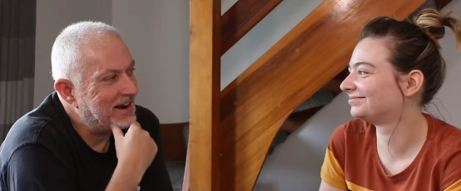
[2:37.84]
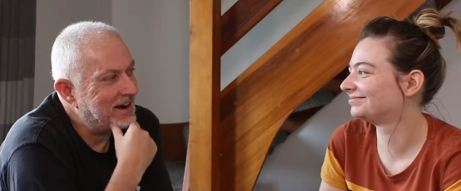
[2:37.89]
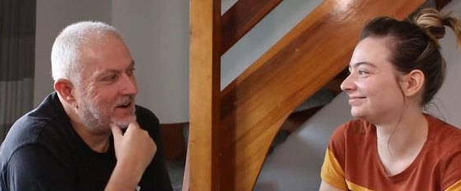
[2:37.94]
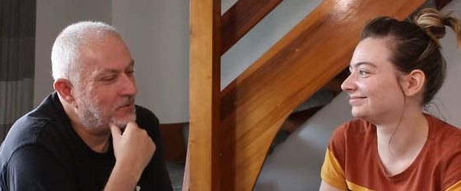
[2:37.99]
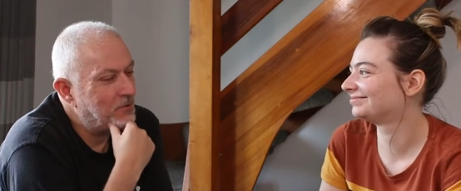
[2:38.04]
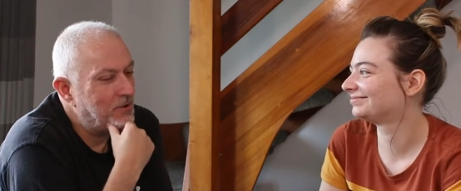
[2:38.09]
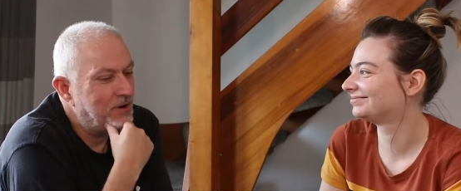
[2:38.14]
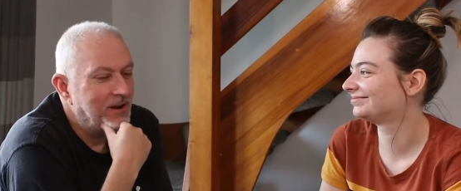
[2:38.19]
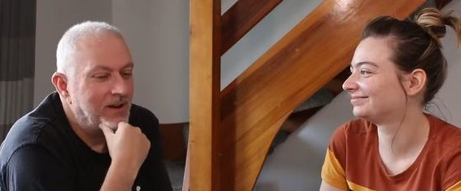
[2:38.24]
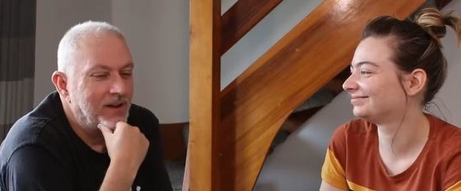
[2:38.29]

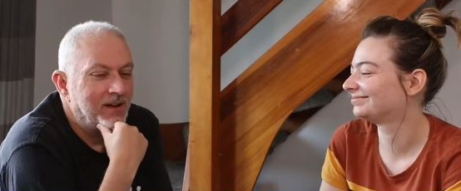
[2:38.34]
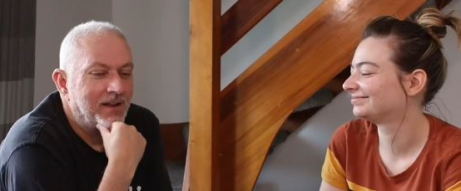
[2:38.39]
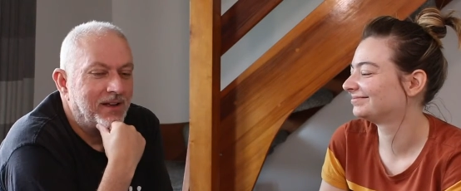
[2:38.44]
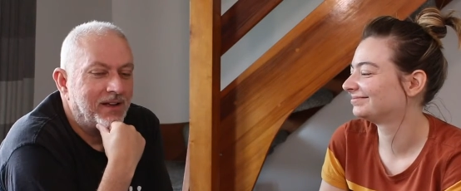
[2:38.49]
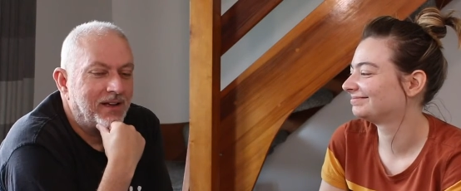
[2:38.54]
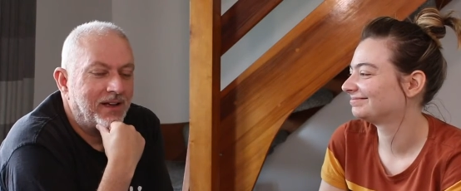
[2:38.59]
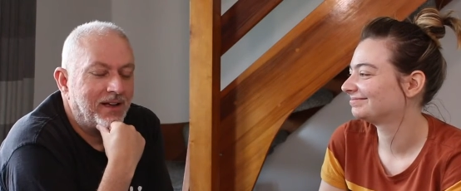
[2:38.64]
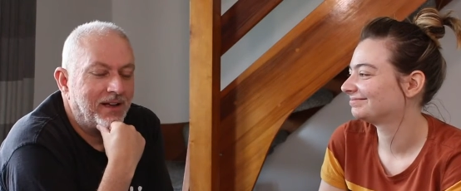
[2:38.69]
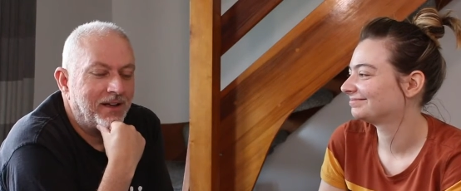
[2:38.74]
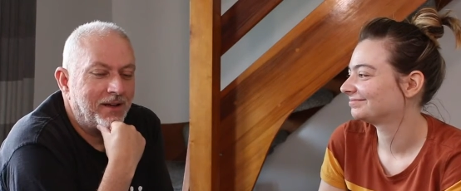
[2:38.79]
Speaker 1: now.
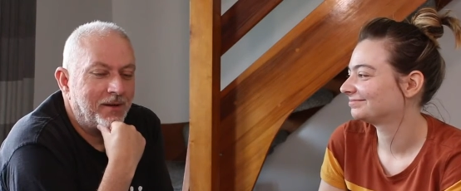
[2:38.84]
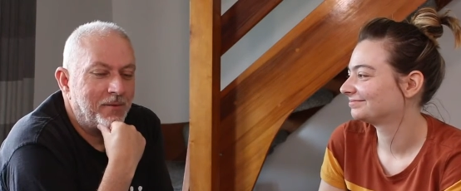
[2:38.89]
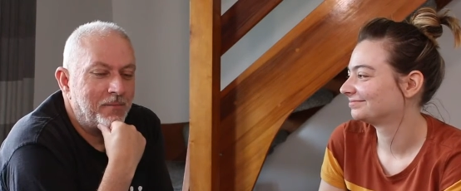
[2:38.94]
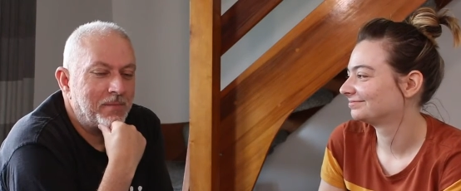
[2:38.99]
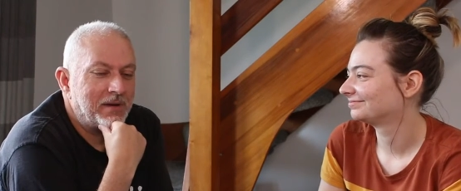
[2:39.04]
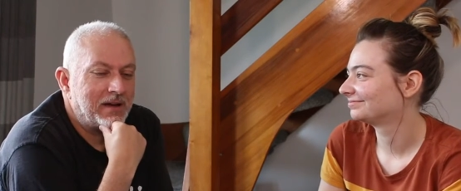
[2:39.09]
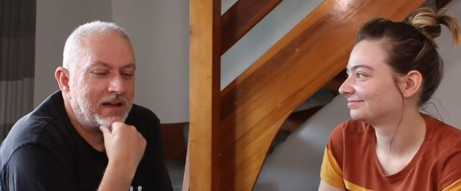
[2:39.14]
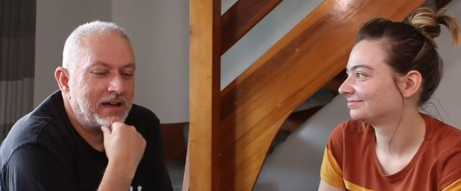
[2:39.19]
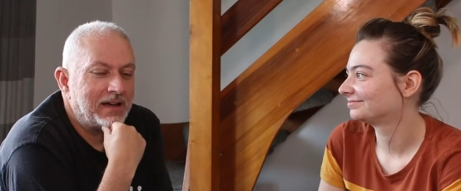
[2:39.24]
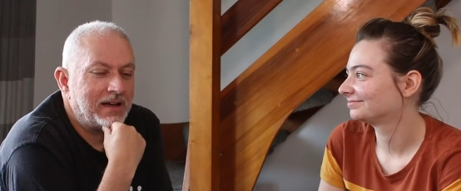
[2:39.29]

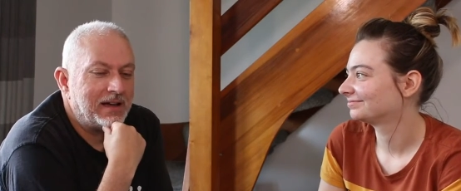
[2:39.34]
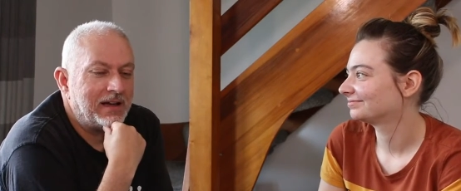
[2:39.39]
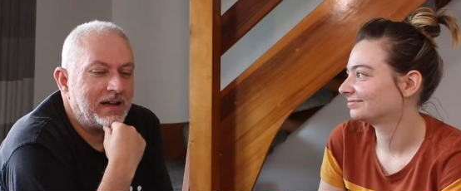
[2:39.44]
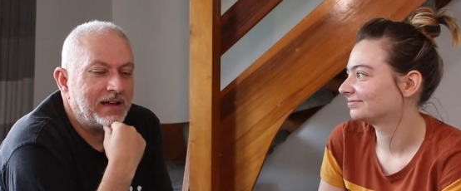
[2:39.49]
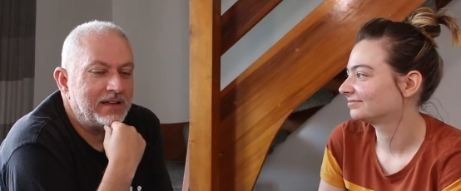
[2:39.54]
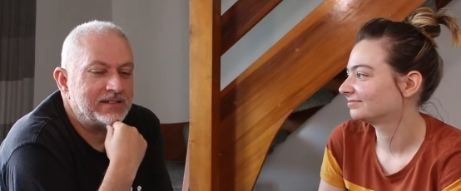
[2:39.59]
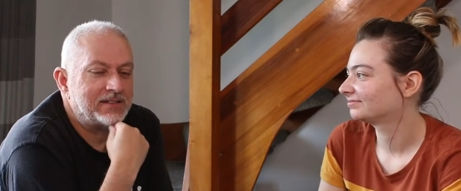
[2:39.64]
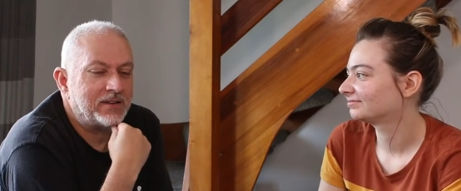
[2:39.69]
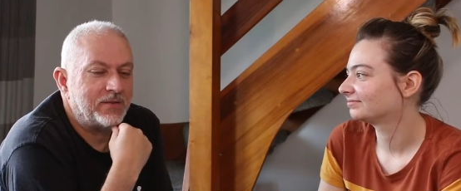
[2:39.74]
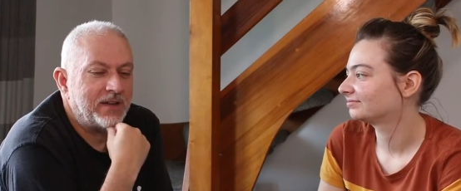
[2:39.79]
Um,
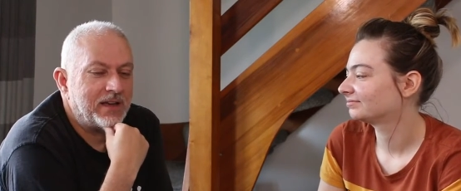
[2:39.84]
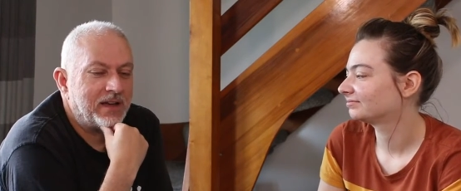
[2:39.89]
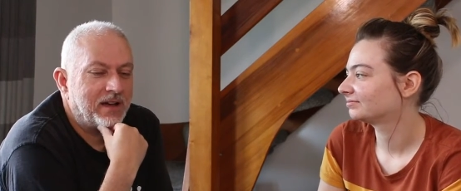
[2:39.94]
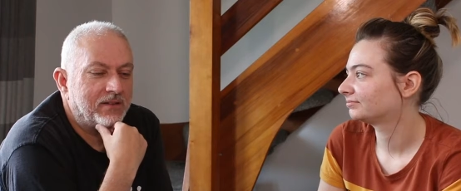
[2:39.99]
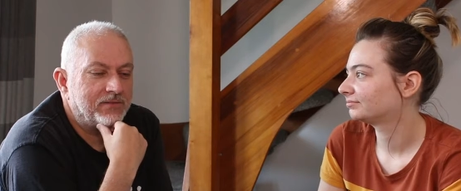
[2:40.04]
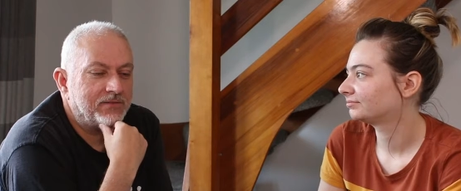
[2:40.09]
uh, so yeah,